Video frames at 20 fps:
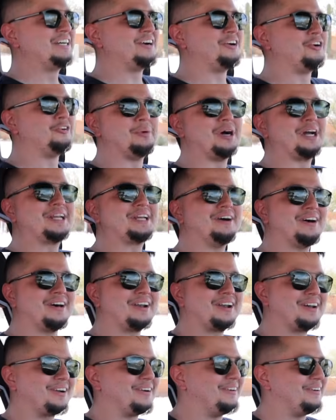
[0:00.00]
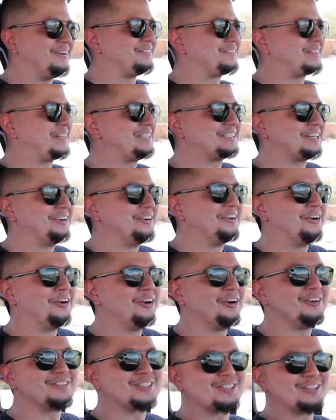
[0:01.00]
Oh my God, I don't know if these are
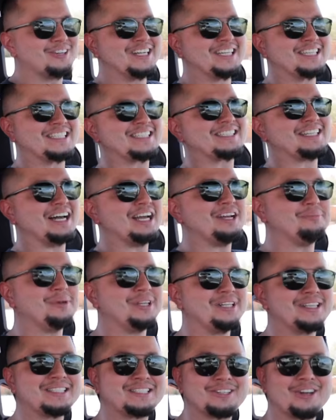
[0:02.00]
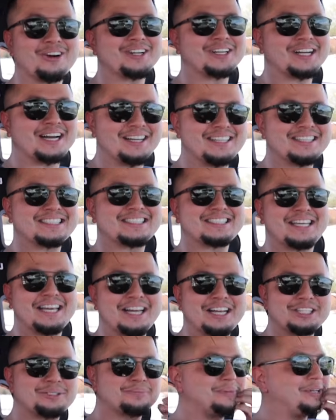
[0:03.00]
nerves or excitement. This car kind of
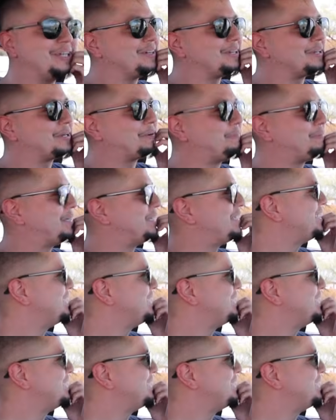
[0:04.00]
scares me a little bit.